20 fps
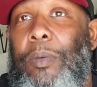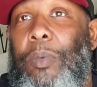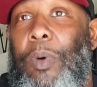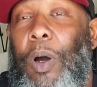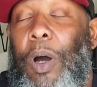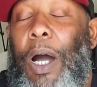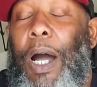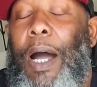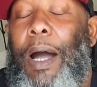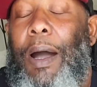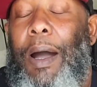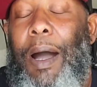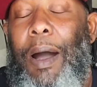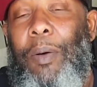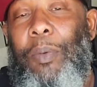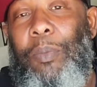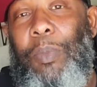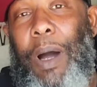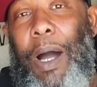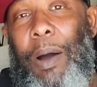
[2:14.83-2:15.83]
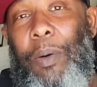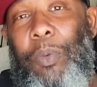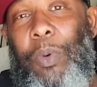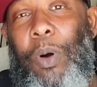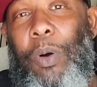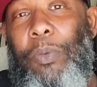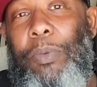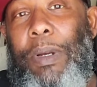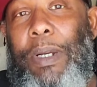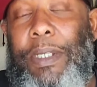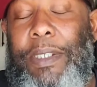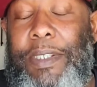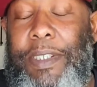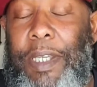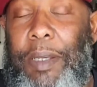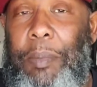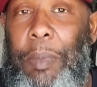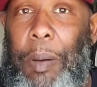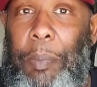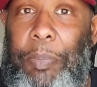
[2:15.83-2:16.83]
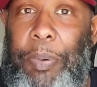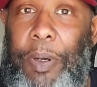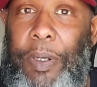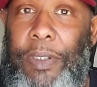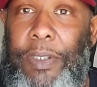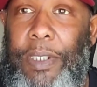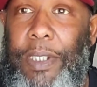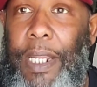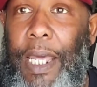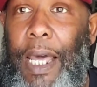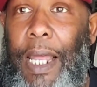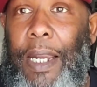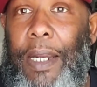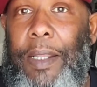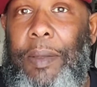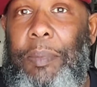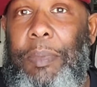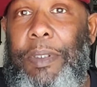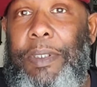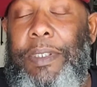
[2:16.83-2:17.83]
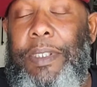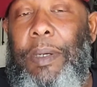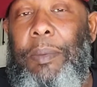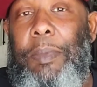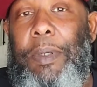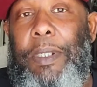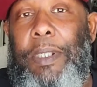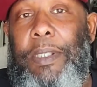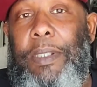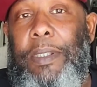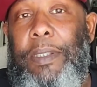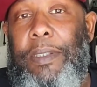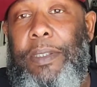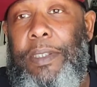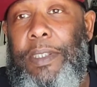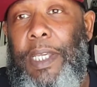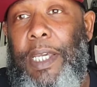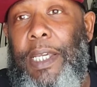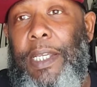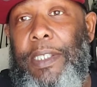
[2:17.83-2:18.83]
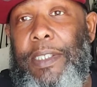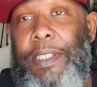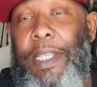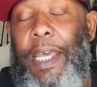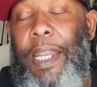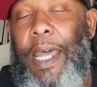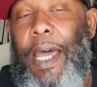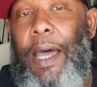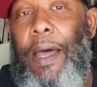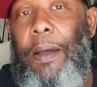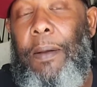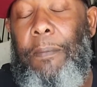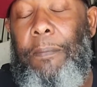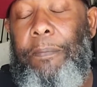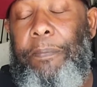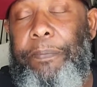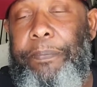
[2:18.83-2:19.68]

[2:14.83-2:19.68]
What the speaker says: well, I won't really say my personality, but some of the things that I've